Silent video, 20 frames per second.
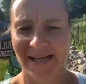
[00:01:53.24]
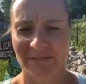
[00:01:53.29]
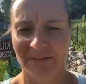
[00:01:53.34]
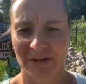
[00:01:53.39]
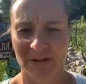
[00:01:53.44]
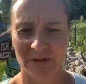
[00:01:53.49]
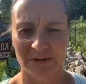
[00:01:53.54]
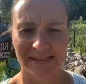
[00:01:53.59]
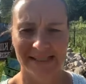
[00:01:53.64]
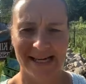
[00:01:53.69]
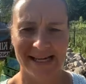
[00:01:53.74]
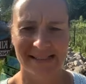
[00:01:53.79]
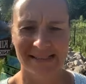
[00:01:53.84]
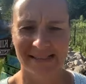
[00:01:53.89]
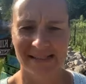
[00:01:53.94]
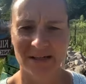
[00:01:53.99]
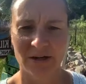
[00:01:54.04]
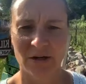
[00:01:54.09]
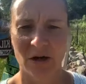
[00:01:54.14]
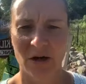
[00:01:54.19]
They have little
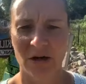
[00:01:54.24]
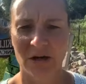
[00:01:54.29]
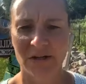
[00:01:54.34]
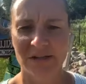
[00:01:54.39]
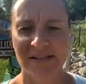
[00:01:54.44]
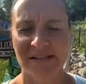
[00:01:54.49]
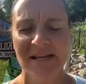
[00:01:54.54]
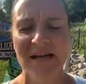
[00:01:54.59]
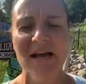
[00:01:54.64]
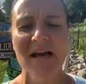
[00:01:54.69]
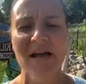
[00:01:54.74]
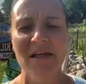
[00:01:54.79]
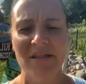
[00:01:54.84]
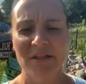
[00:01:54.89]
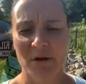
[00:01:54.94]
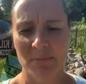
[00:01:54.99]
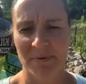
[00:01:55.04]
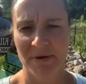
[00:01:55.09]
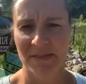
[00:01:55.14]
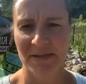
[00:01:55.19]
tasting cards.
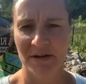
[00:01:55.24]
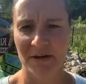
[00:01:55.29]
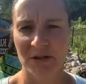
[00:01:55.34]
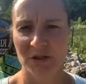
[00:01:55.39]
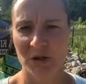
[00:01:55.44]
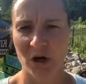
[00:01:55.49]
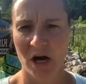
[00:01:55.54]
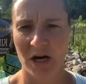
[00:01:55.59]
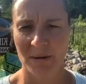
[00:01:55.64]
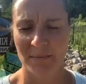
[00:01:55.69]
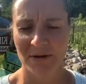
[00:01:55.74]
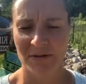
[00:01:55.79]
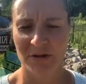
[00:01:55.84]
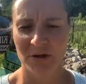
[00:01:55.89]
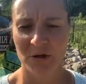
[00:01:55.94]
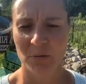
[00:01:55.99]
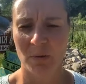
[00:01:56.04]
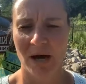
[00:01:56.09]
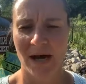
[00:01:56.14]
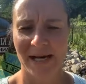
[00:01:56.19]
They'll be there to talk about
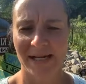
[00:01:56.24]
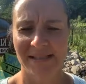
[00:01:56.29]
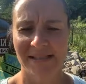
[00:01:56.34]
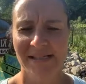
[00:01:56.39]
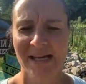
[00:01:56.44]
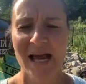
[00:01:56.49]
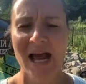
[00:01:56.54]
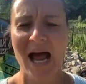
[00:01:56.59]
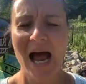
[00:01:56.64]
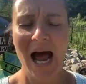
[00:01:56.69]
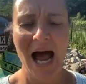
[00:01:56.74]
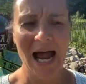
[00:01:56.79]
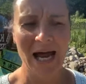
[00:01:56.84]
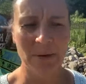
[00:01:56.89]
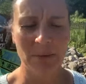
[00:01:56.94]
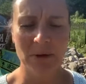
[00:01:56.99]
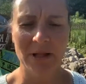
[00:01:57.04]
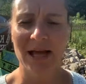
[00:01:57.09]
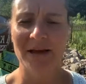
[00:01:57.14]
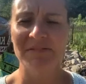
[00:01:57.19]
their wines. I
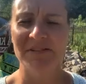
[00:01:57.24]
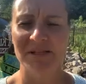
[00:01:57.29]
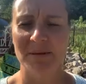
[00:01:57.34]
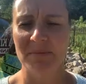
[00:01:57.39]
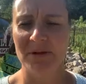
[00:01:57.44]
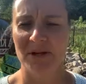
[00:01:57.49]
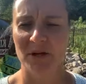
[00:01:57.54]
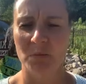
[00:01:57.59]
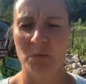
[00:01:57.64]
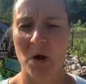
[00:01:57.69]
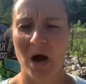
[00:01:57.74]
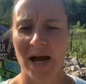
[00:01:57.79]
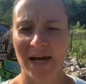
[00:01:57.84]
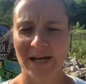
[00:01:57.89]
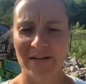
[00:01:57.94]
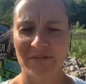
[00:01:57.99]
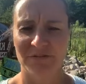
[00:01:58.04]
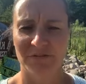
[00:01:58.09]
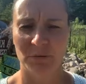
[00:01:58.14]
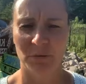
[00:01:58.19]
will have some of their
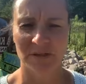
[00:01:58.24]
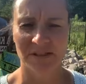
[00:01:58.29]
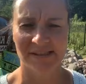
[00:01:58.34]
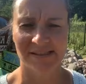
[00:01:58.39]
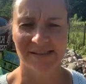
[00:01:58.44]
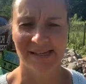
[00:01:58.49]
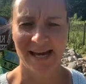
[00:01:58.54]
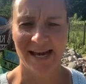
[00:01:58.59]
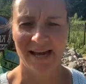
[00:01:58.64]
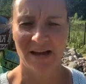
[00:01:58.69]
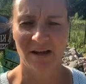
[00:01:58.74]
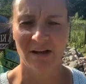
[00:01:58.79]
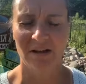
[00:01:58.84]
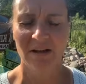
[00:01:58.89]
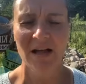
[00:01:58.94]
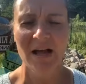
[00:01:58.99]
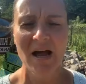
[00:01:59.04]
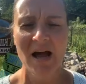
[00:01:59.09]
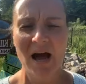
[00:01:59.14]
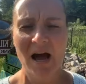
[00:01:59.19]
wine for sale.
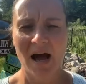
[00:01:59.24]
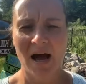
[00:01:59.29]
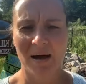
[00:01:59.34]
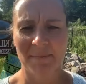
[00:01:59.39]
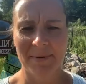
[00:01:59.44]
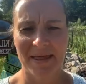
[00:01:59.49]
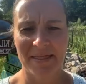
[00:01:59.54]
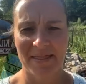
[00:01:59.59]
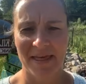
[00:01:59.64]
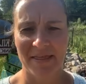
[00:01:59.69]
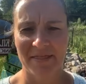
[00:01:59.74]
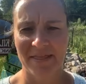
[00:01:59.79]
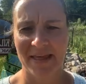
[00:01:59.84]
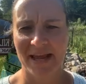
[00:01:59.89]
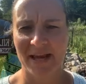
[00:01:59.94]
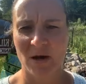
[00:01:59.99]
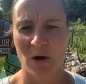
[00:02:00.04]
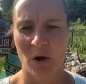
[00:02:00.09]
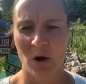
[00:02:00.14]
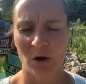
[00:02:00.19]
Um, and then
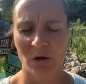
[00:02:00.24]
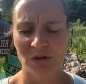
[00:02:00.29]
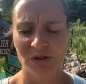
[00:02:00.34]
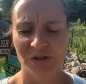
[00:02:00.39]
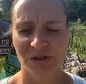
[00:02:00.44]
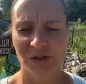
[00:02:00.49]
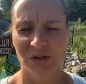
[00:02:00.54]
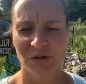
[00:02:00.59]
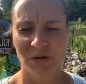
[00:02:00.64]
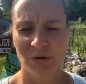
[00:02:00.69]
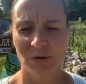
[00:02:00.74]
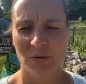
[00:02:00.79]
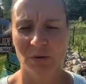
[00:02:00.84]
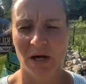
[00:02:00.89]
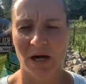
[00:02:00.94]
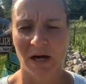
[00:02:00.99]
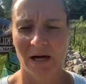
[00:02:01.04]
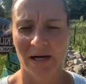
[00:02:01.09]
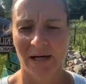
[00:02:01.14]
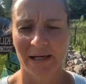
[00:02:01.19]
they also.
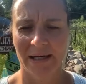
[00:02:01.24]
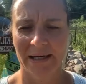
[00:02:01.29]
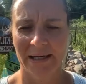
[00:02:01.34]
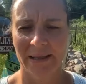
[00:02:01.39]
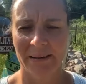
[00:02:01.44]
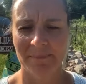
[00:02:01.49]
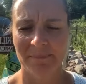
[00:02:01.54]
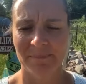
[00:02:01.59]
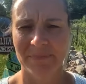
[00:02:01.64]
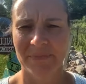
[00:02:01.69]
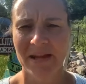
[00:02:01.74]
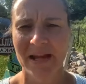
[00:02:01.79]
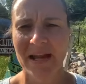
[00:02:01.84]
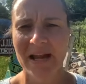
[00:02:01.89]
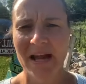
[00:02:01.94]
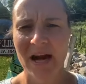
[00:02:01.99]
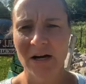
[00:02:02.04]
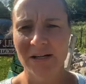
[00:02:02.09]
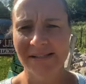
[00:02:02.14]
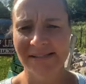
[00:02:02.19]
Um,
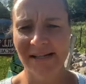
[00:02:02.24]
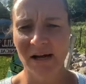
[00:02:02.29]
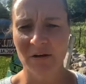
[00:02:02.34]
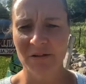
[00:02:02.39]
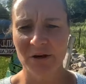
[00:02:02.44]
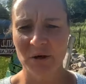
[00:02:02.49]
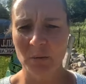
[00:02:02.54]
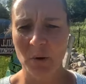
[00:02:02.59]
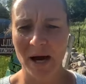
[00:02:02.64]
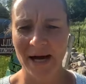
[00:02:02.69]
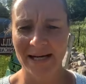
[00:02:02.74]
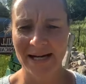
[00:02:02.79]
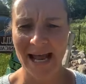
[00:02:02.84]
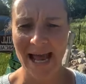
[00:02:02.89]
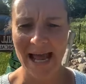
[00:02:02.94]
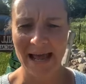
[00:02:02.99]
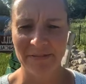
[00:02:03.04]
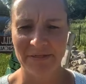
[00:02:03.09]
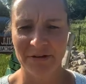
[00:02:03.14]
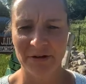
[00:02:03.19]
sell their wine
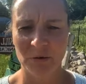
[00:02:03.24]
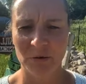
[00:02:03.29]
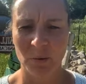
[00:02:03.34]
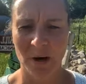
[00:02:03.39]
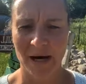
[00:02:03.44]
at their